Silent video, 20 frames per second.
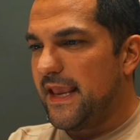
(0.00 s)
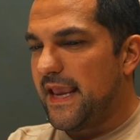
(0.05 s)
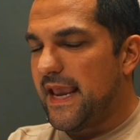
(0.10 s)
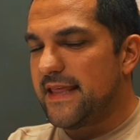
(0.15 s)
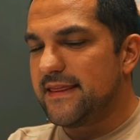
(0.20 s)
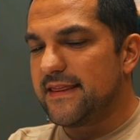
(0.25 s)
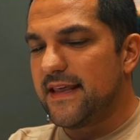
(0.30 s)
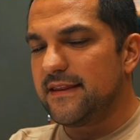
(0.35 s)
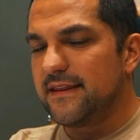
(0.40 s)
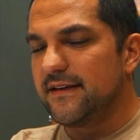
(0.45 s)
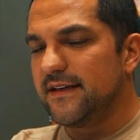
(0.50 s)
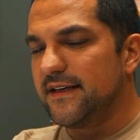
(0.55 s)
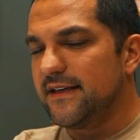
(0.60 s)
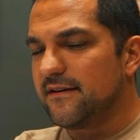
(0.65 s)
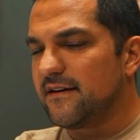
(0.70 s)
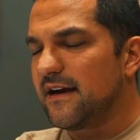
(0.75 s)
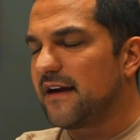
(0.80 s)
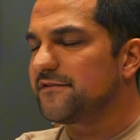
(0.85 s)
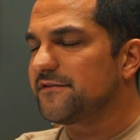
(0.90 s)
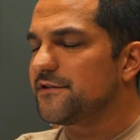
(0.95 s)
And then the
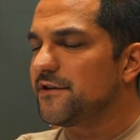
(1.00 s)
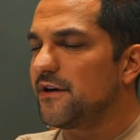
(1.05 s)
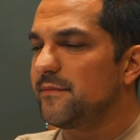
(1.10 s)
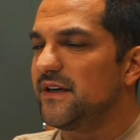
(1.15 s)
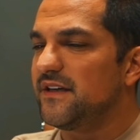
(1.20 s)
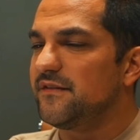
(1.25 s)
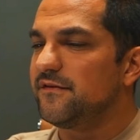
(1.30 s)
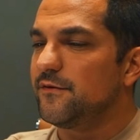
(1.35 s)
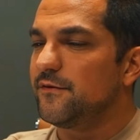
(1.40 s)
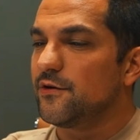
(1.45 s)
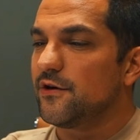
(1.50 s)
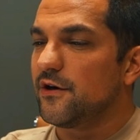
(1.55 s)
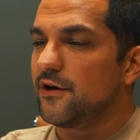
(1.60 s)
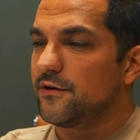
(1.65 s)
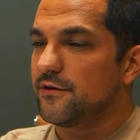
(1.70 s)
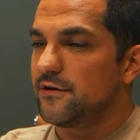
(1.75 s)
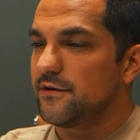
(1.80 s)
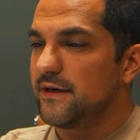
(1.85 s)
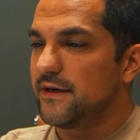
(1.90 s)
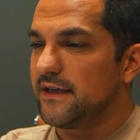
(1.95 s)
year after, I made
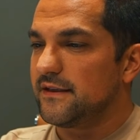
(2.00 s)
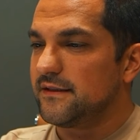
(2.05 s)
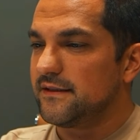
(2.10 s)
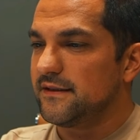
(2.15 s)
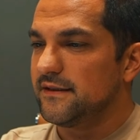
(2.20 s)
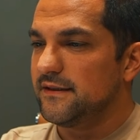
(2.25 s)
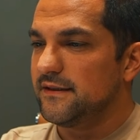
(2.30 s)
400 grand.